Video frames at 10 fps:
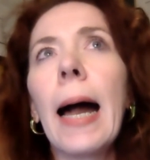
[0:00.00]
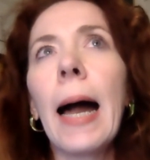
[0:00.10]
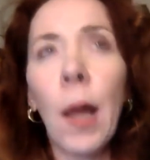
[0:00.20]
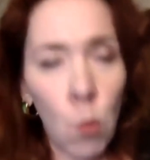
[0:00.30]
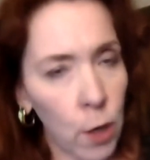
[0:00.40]

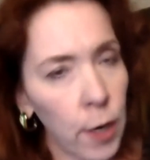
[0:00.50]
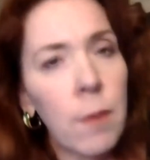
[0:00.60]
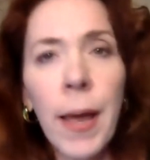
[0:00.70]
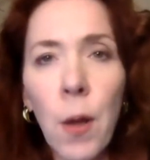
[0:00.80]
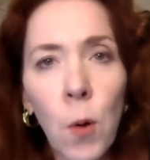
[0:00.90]
I work out
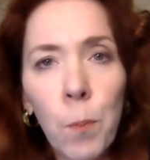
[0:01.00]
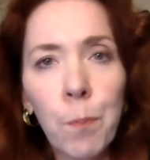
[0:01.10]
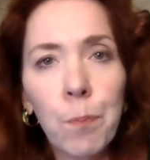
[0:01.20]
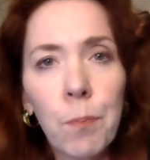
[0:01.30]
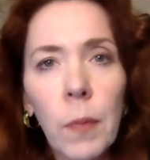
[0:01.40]
of my
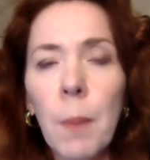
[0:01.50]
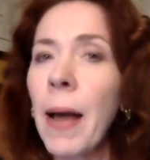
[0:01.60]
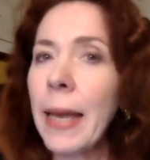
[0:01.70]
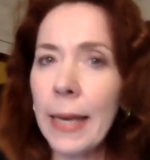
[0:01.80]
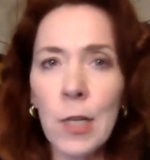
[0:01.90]
home.
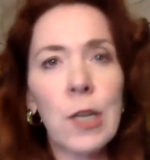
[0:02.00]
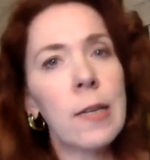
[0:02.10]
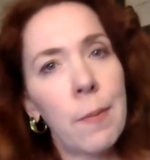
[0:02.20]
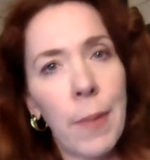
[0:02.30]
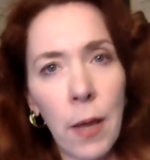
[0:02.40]
My kitchen
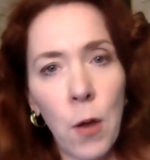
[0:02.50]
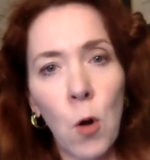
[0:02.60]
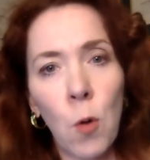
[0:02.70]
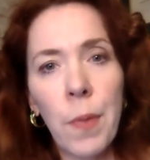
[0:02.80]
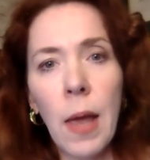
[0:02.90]
is in my
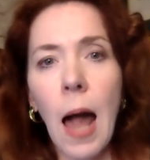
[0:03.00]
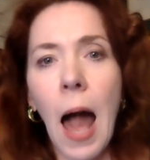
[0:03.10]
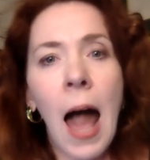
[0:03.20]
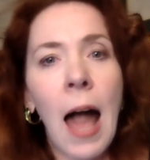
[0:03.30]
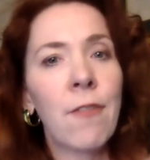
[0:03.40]
home.
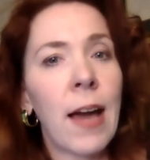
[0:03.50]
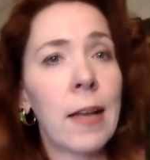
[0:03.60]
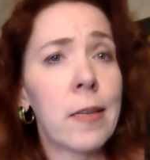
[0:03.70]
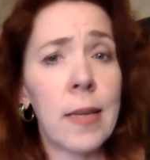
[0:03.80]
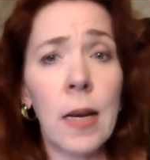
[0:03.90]
I've
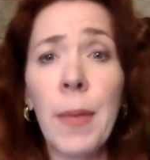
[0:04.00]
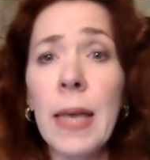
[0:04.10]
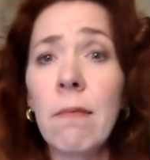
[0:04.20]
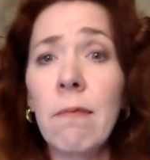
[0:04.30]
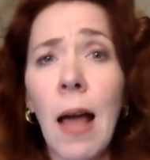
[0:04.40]
got
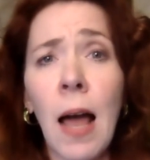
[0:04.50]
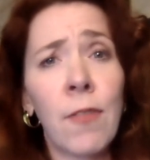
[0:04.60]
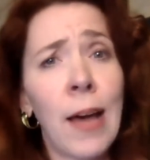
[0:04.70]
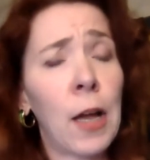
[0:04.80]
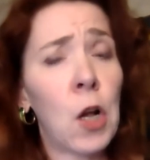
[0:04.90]
cinnamon,
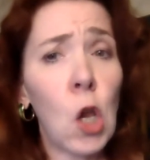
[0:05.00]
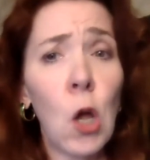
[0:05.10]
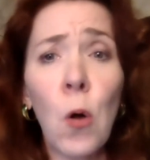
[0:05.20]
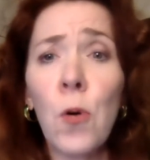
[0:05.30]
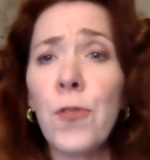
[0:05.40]
I've got
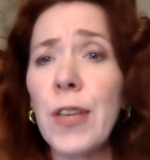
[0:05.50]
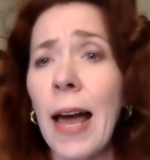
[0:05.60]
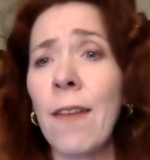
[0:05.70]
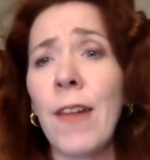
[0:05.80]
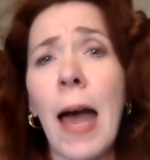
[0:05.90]
cloves,
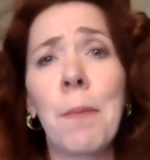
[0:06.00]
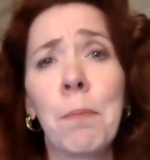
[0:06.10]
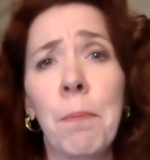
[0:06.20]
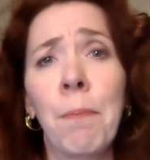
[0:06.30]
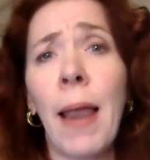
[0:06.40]
I've got
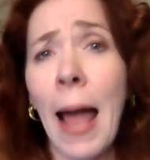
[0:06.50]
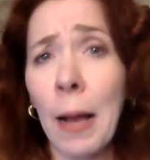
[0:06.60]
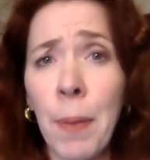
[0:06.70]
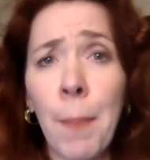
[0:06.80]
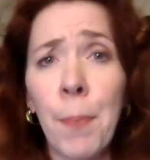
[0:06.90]

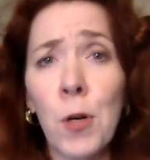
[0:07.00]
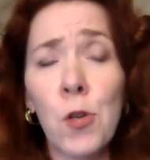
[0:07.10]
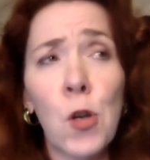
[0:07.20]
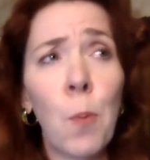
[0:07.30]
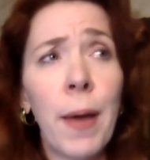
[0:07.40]
black pepper.
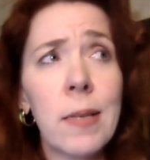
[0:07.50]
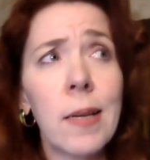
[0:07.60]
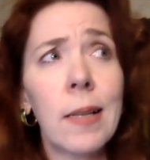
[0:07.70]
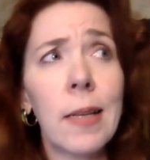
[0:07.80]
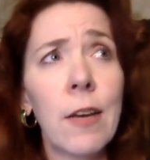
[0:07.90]
So
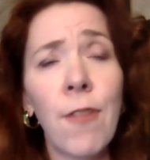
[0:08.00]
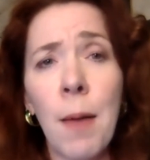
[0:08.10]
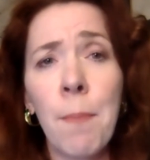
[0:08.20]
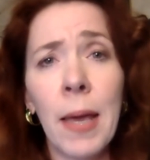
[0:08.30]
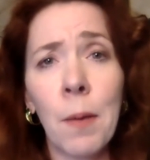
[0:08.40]
basically, if
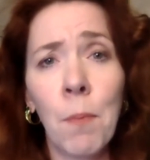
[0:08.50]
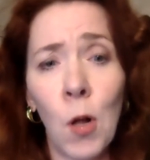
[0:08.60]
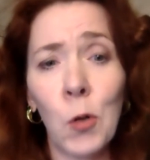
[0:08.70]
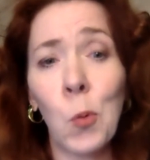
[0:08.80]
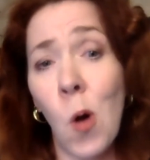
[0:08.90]
I make
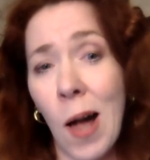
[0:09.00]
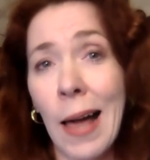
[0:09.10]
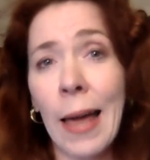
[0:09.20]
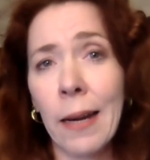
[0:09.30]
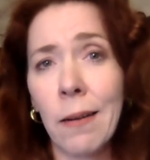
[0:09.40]
mulled
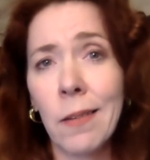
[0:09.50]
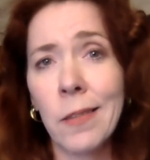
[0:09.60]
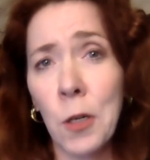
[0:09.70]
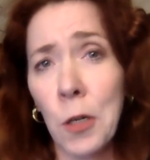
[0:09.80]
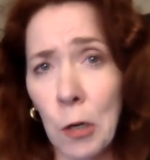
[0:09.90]
wine
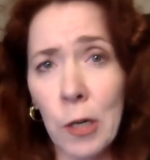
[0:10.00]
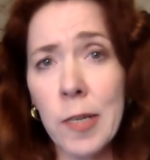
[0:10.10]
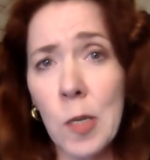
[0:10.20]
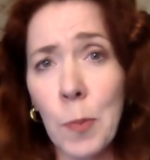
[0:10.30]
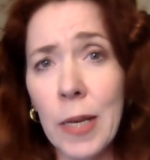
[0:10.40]
during
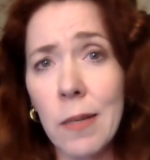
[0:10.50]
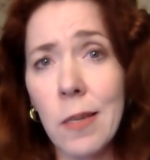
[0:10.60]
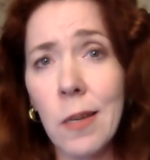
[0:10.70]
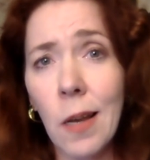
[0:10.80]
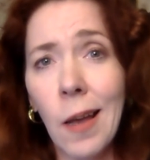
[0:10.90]

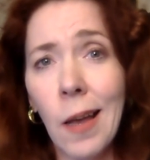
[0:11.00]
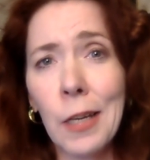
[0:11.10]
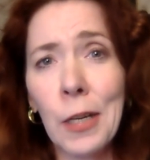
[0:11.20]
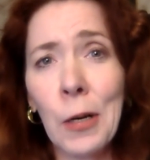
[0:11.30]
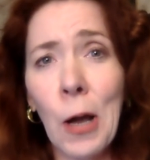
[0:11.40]
Christmas,
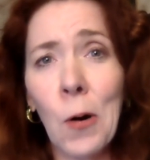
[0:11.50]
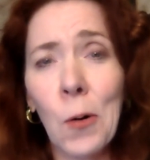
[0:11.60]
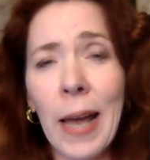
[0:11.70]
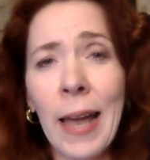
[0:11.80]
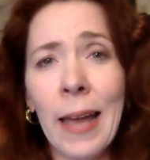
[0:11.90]

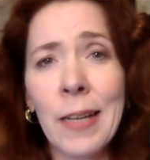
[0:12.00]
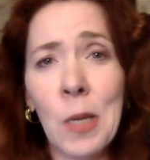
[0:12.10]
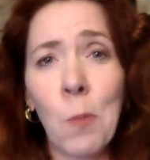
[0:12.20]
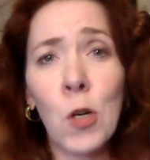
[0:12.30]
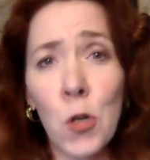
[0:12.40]
and
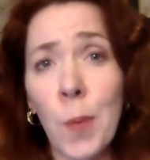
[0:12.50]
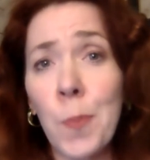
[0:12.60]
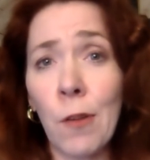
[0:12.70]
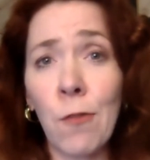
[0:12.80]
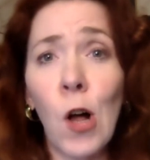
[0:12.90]
someone
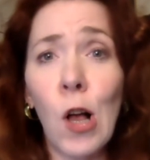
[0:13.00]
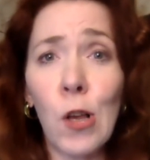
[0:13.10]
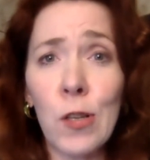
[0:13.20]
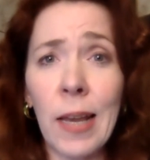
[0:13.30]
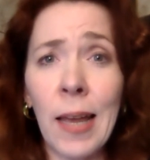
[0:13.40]
trips and
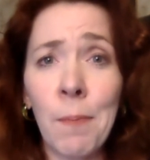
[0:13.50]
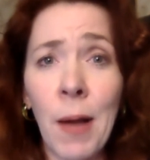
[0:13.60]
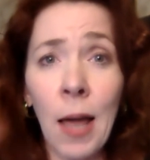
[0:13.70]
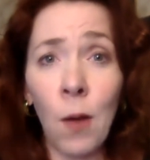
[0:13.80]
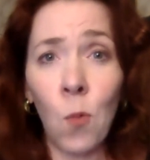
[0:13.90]
falls in
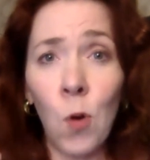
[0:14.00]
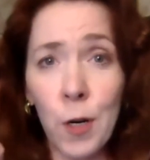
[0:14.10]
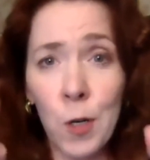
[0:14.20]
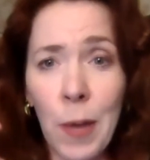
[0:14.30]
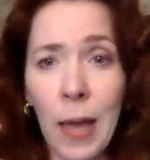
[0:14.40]
my
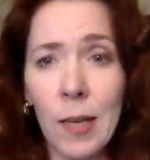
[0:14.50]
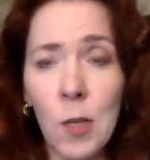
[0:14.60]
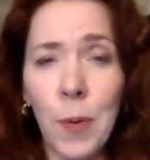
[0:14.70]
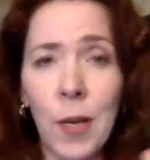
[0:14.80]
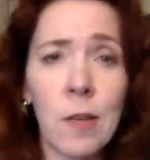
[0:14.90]
workspace
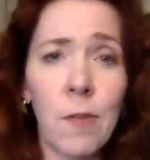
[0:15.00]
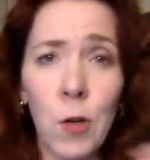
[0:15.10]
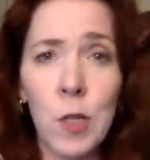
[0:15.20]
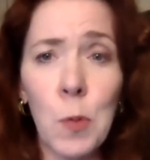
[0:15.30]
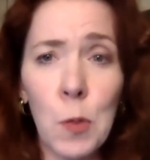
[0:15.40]
because of a
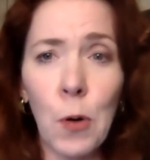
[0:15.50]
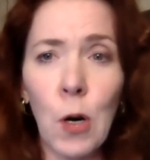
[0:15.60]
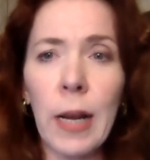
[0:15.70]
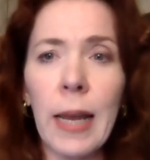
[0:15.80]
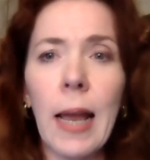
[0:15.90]
Christmas
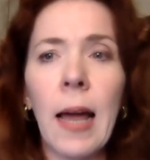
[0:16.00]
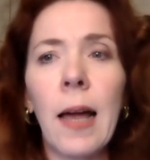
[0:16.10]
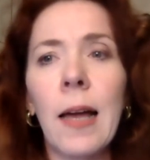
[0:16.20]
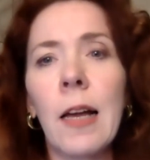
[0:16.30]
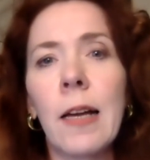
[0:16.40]
party,
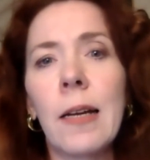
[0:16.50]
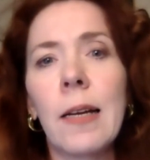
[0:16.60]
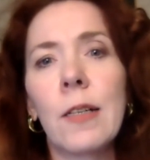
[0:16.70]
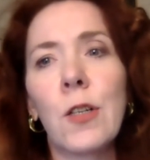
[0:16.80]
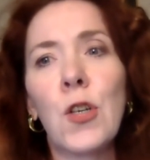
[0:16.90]

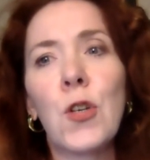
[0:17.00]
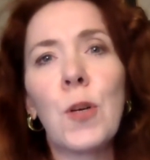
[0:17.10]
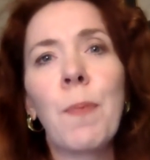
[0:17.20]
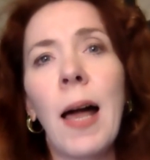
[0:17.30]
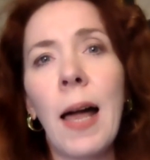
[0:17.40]

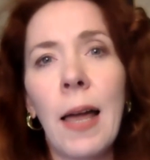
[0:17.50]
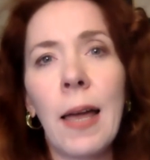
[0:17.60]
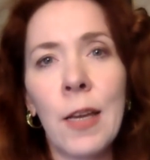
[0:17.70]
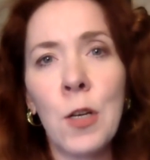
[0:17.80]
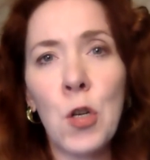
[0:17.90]
should
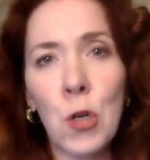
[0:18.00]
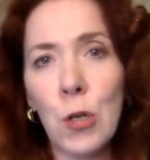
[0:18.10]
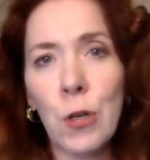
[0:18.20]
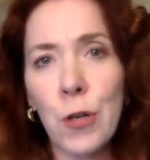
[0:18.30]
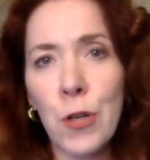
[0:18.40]
my
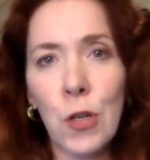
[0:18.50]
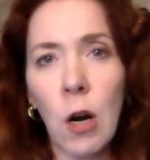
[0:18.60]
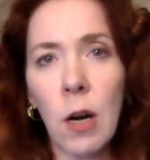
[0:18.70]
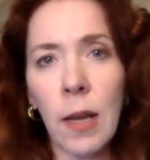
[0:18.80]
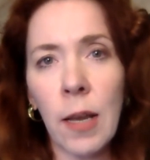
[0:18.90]
insurer
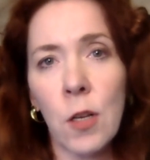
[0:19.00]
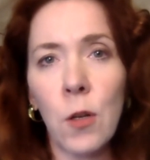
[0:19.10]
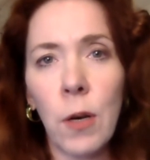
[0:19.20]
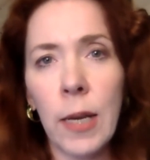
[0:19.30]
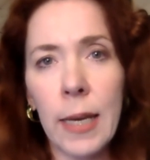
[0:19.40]
start excluding